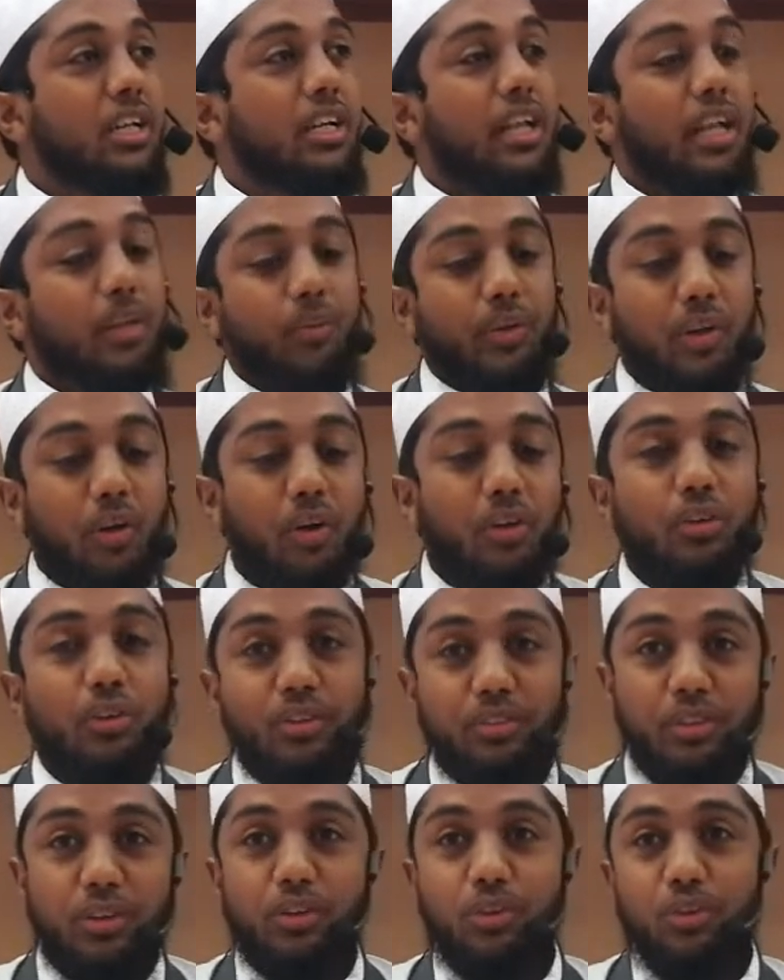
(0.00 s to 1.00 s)
And we can't
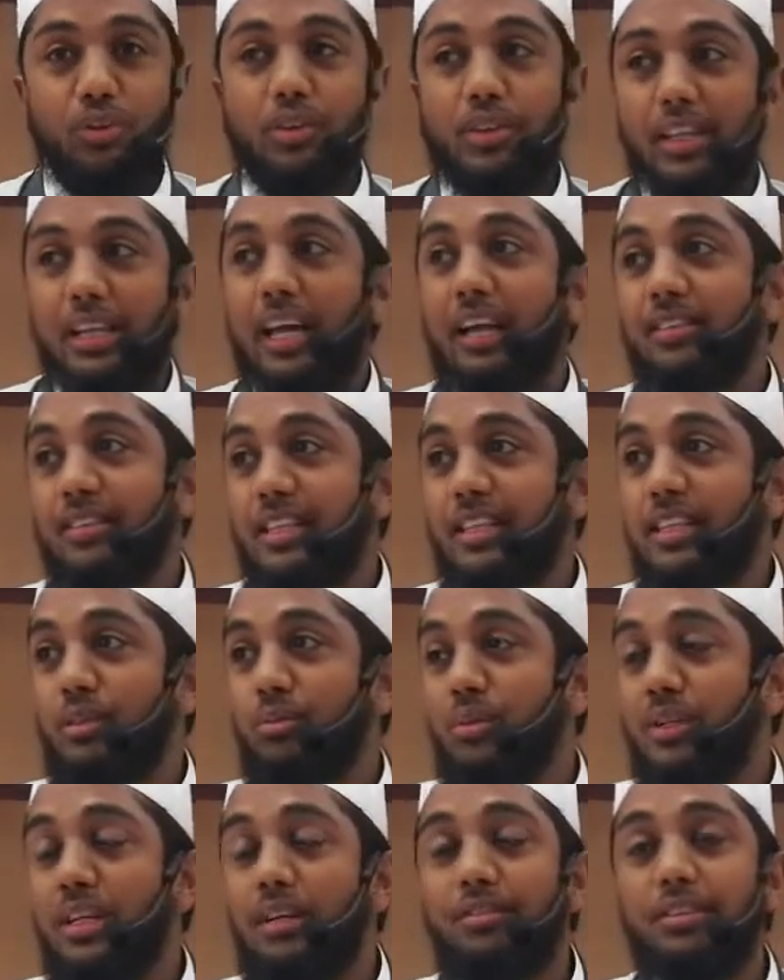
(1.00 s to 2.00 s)
continue on the lifestyle that
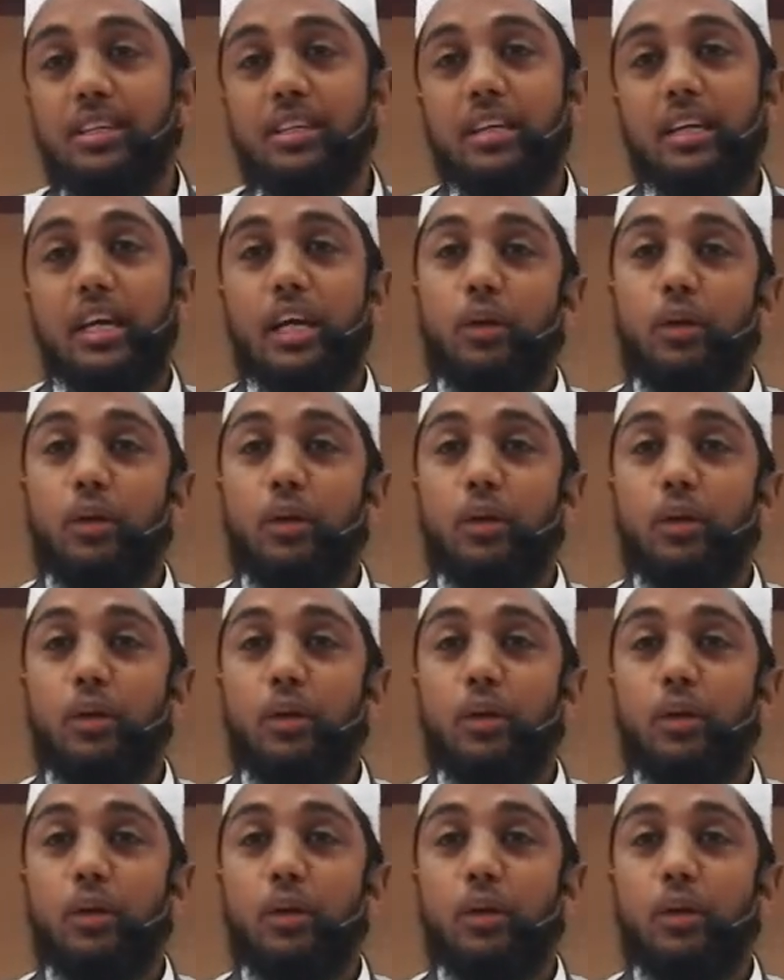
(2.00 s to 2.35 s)
we're living.